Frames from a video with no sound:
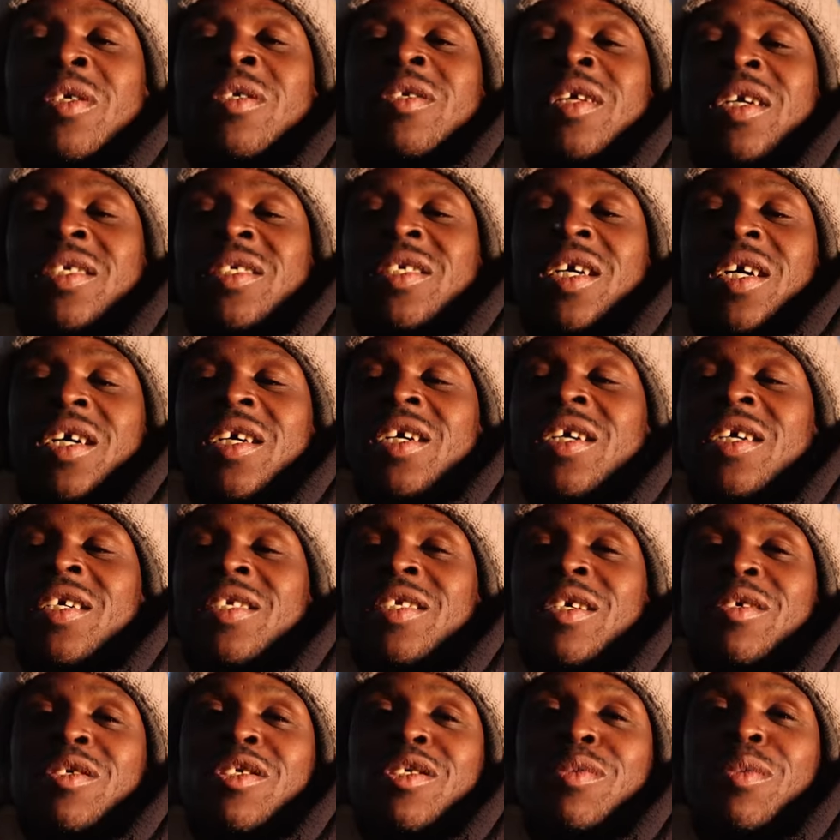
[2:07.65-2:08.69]
That's how I
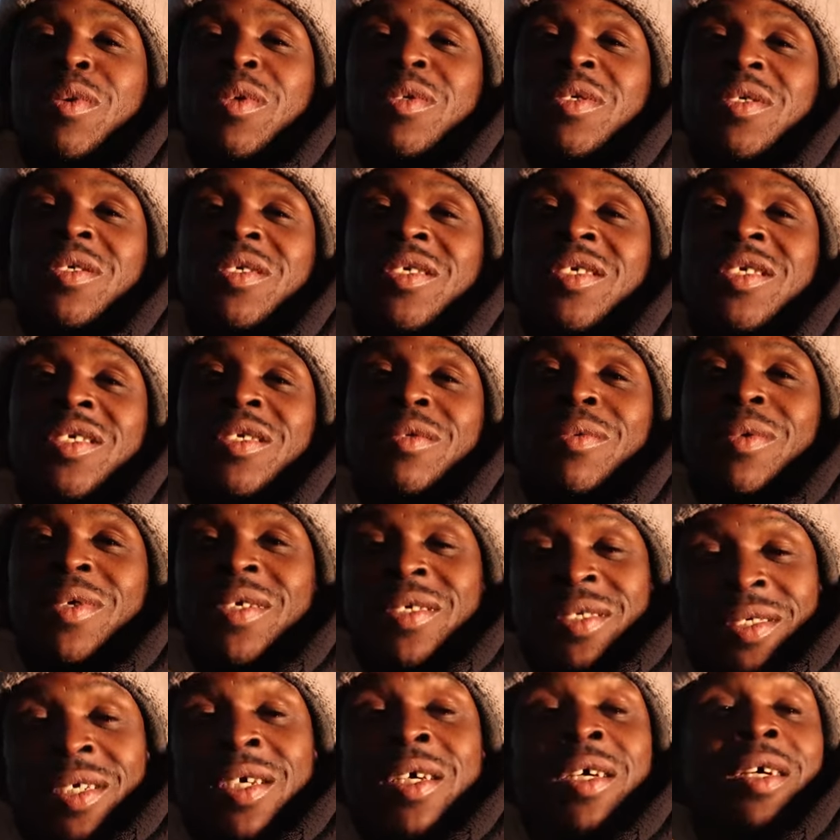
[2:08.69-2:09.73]
ended up smoking the
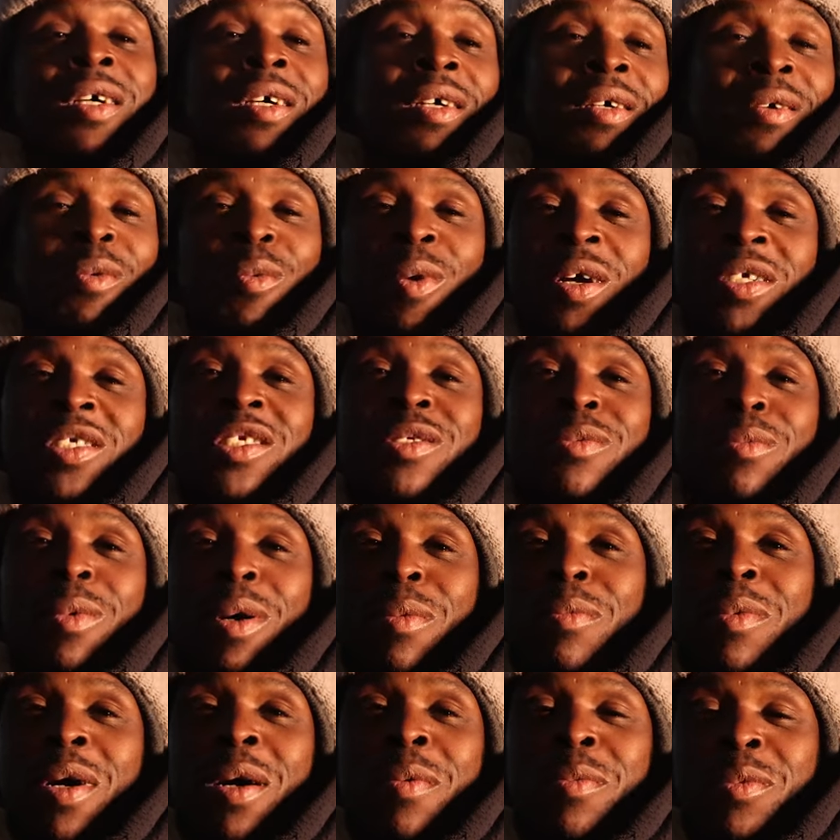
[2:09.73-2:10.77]
cigarettes watching
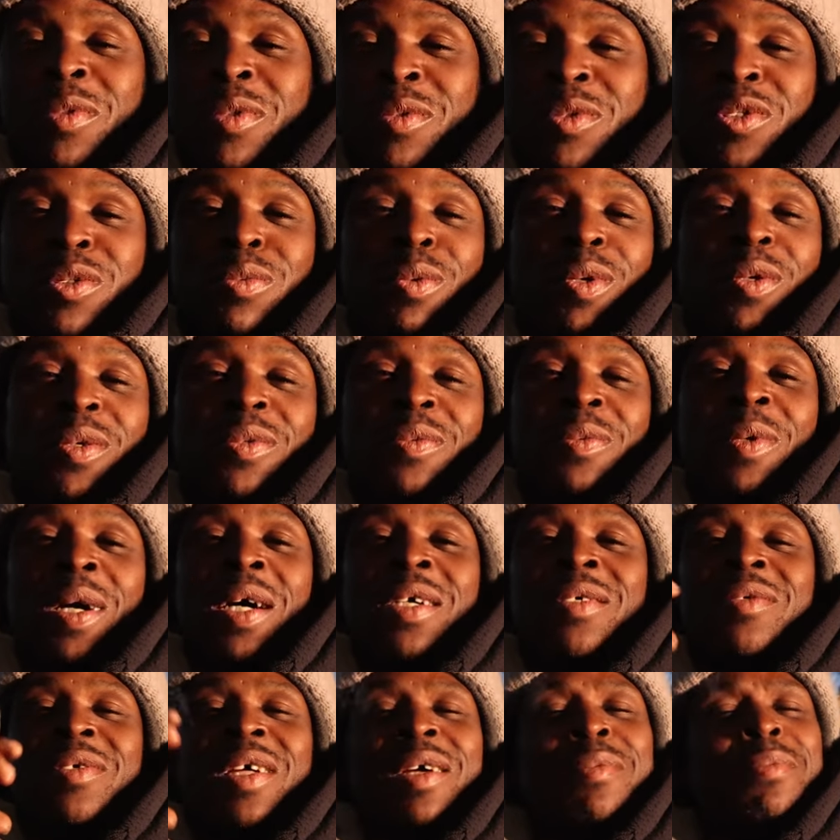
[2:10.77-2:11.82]
my mama was smoking.
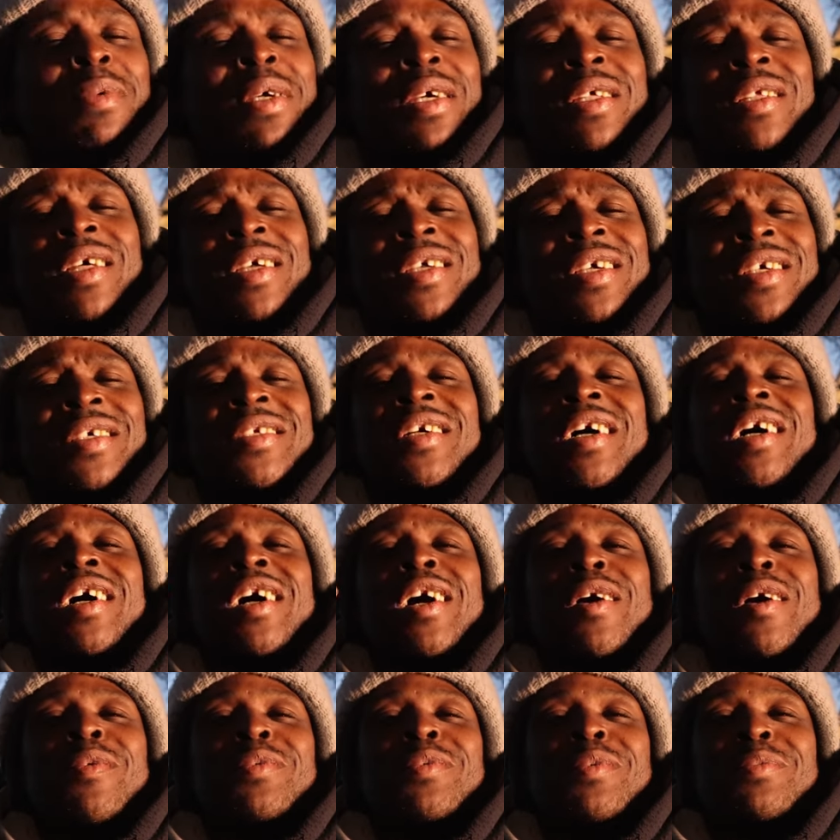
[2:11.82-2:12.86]
I was like, man, they getting
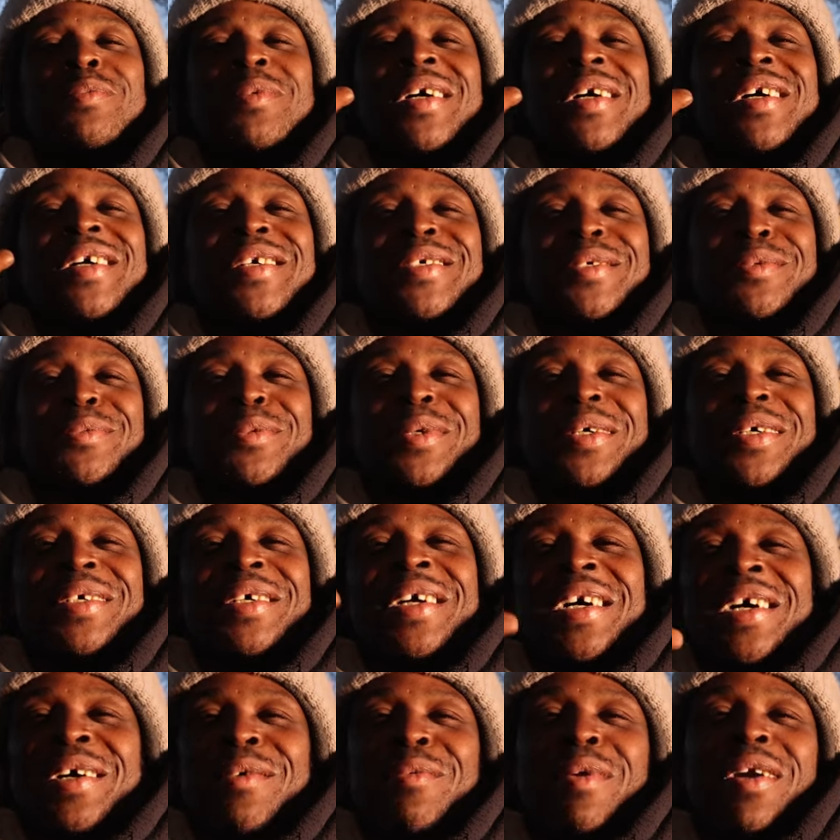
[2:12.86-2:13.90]
high off them things or what?
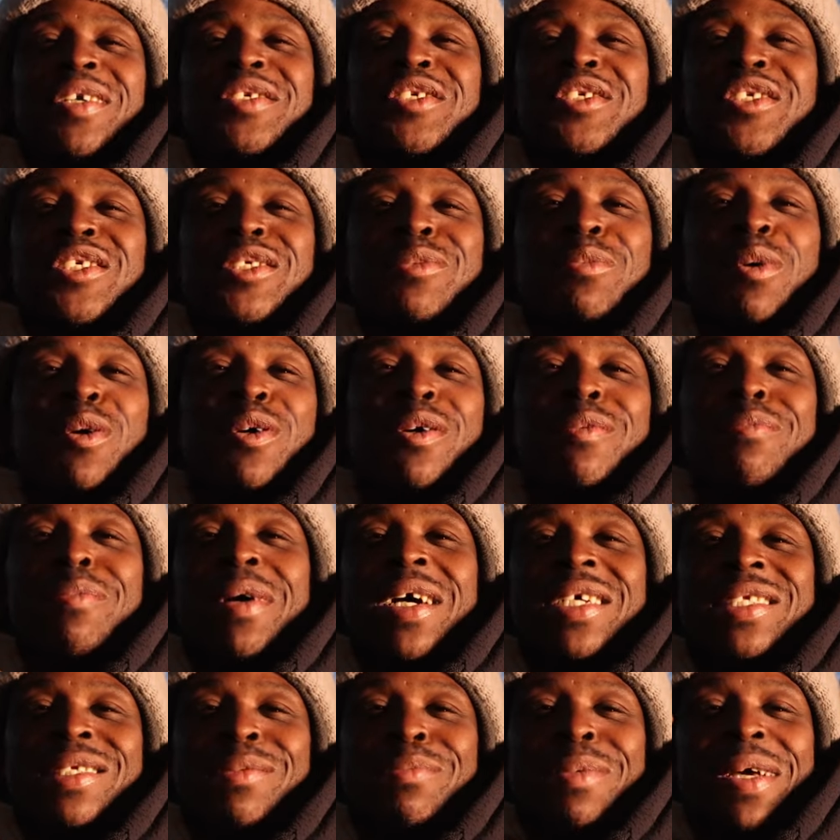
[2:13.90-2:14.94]
Why she smoking
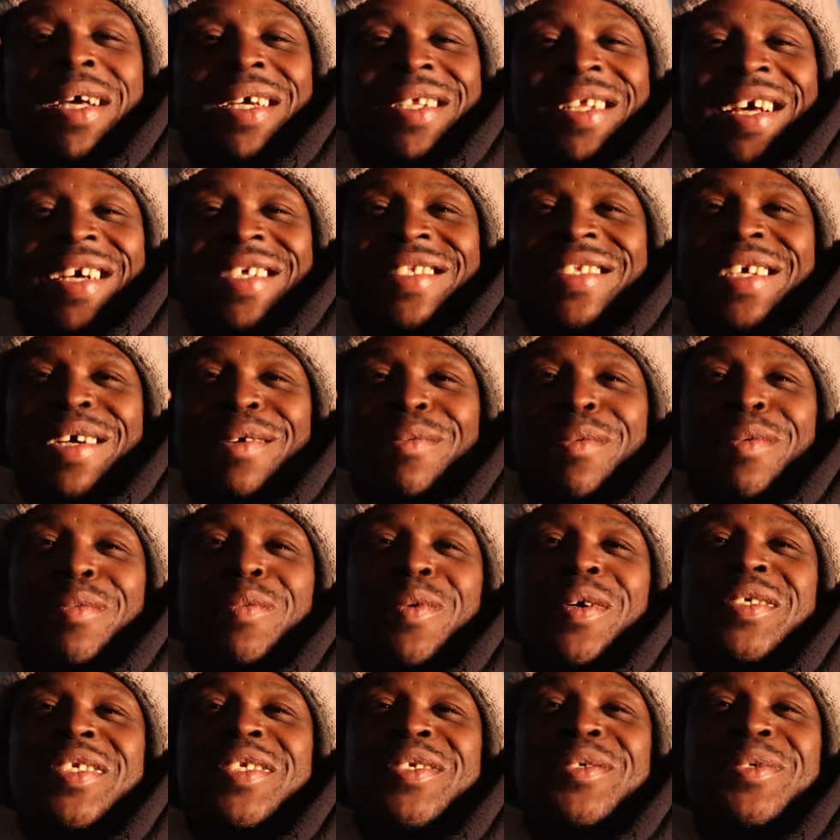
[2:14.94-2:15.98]
back to back like that?
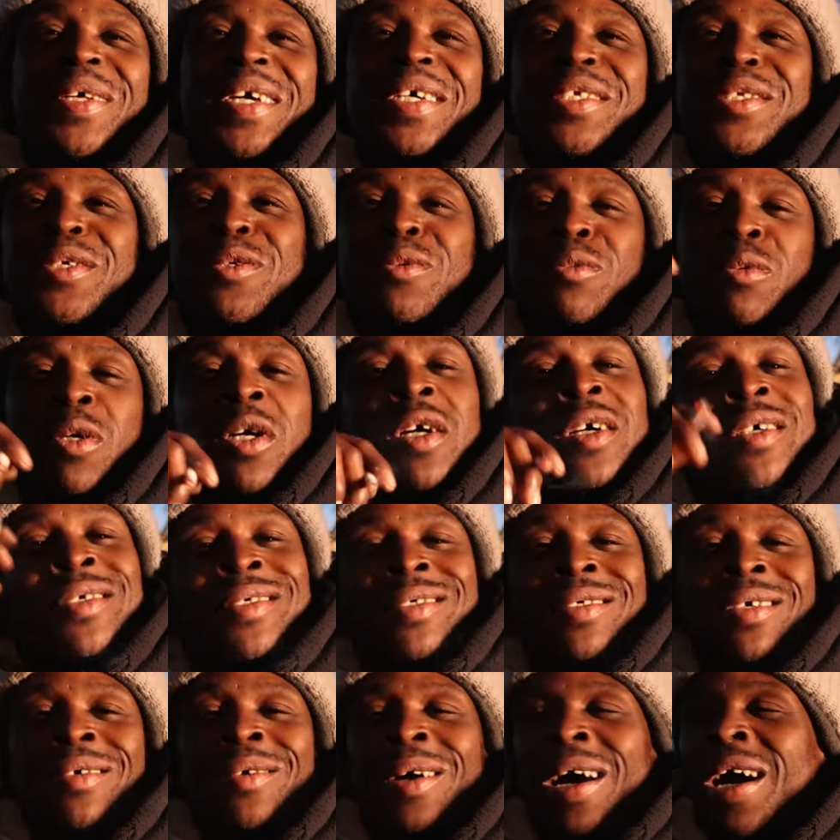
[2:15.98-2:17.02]
What do they do?
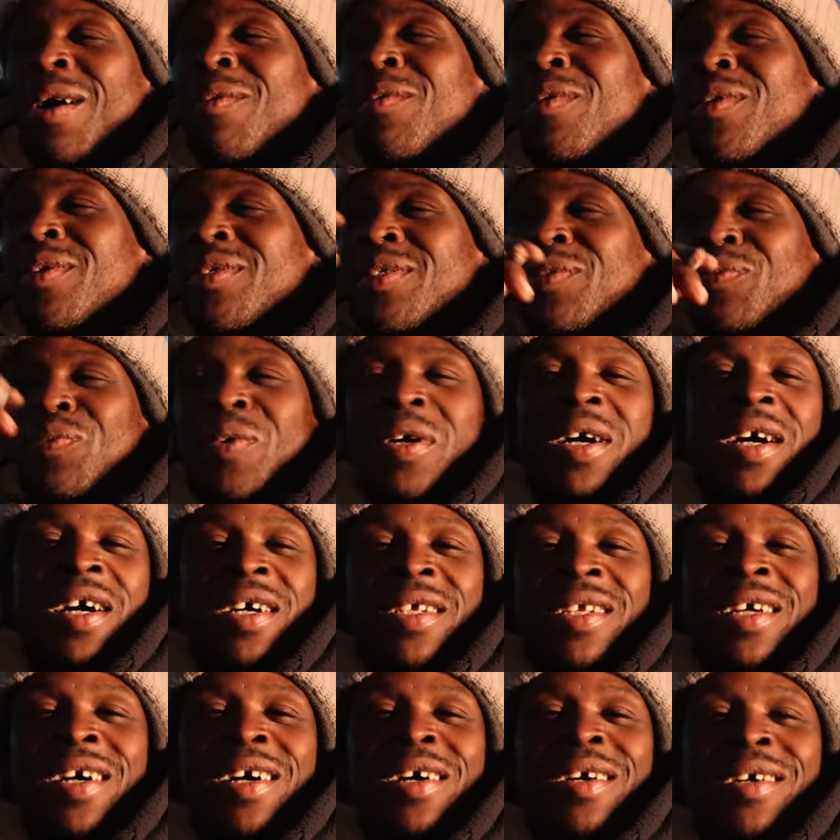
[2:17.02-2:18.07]
So I wanted to
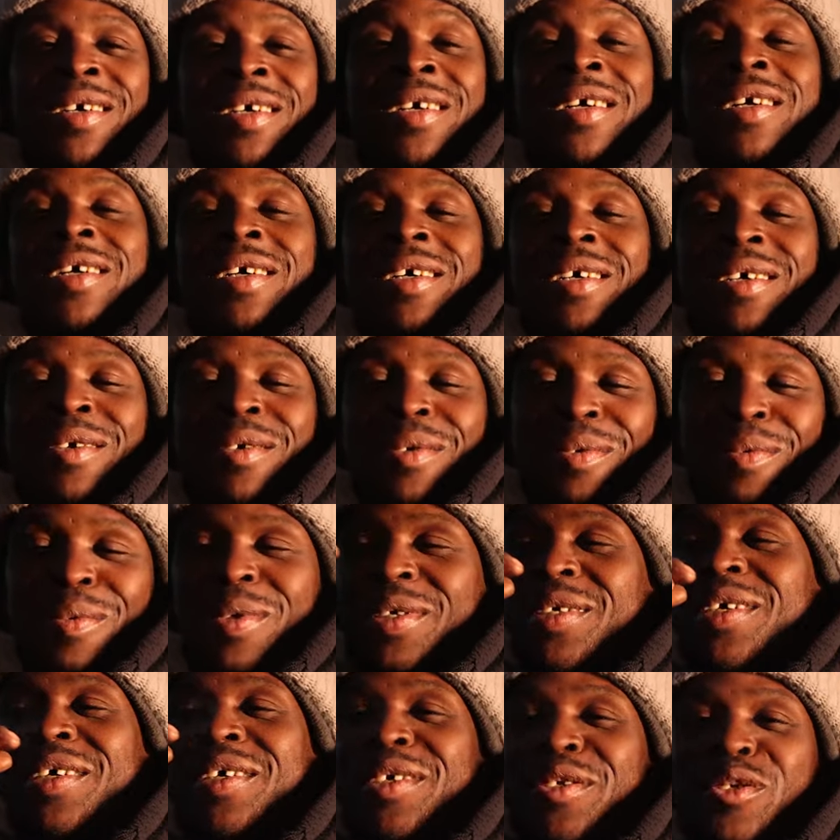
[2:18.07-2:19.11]
find out yeah.
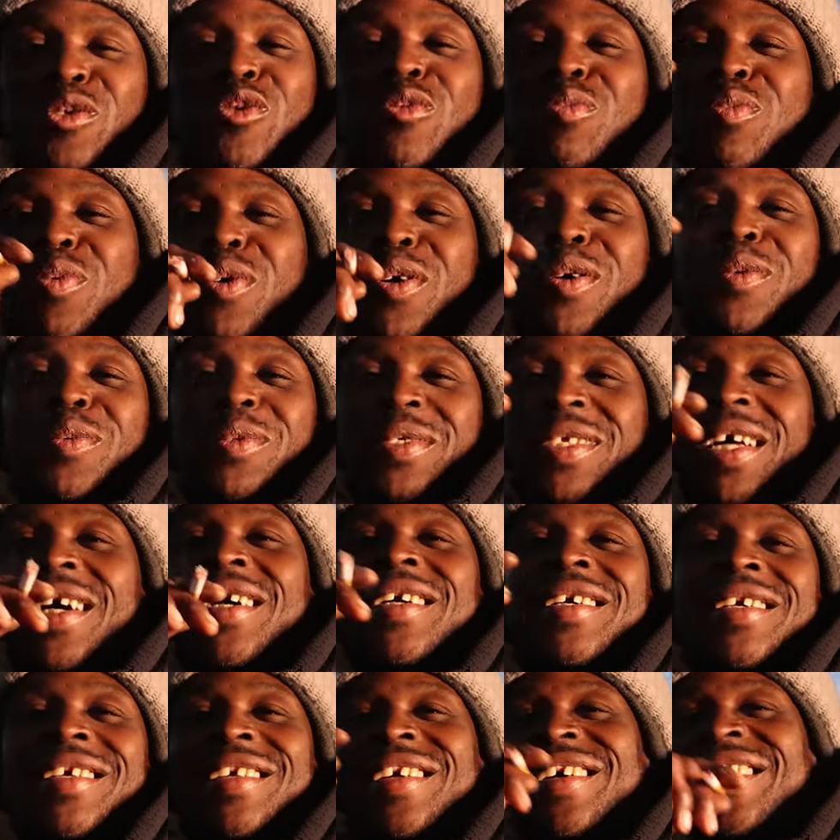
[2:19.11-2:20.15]
what a Newport was
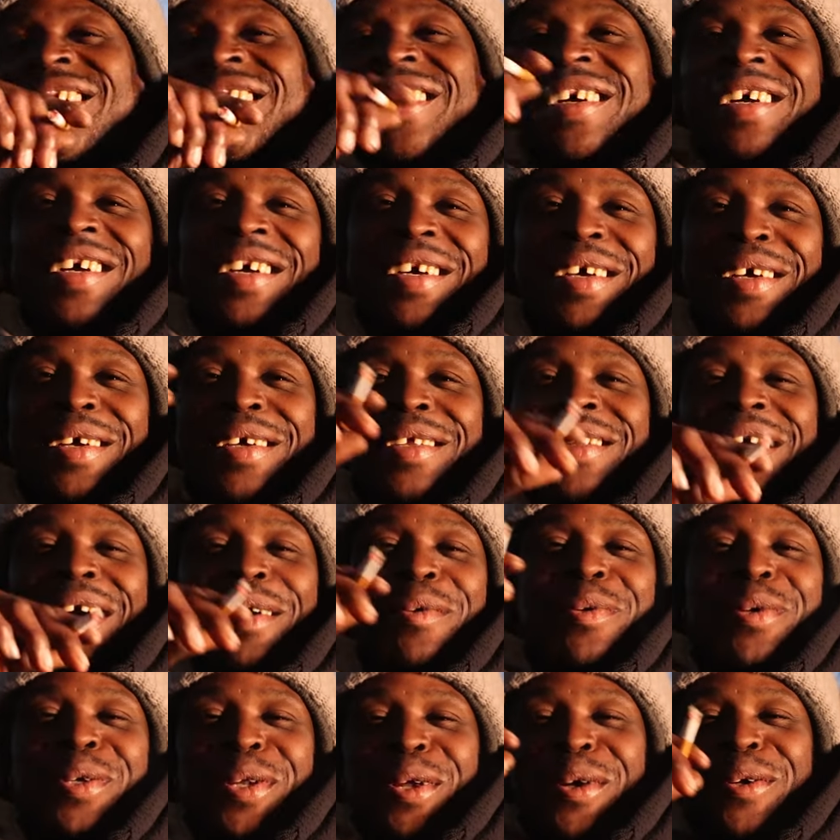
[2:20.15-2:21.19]
like. And I
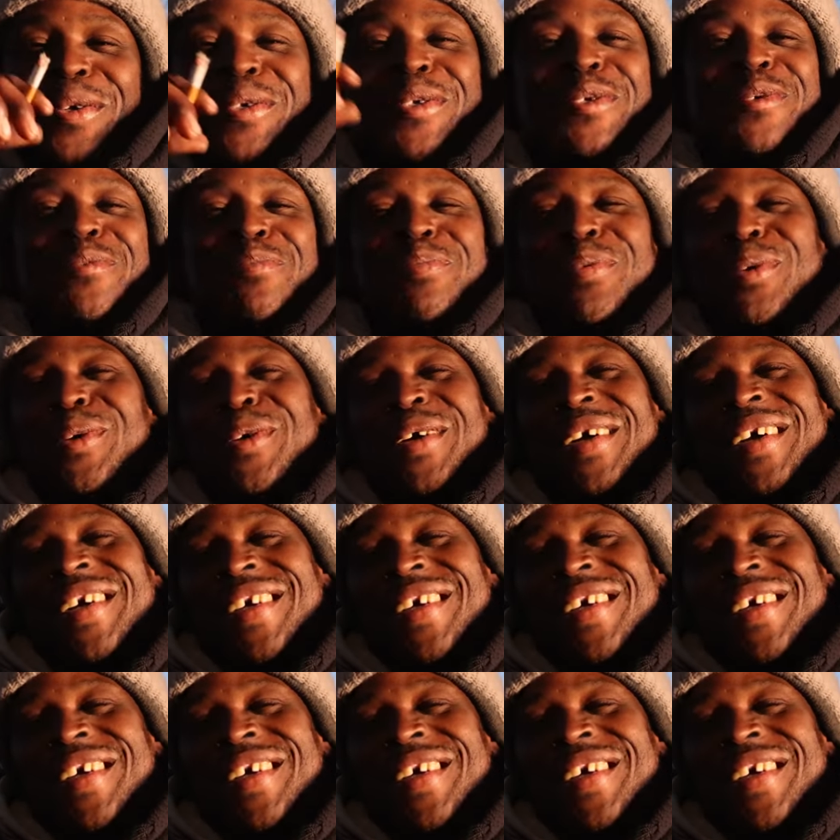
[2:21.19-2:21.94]
went on Newport.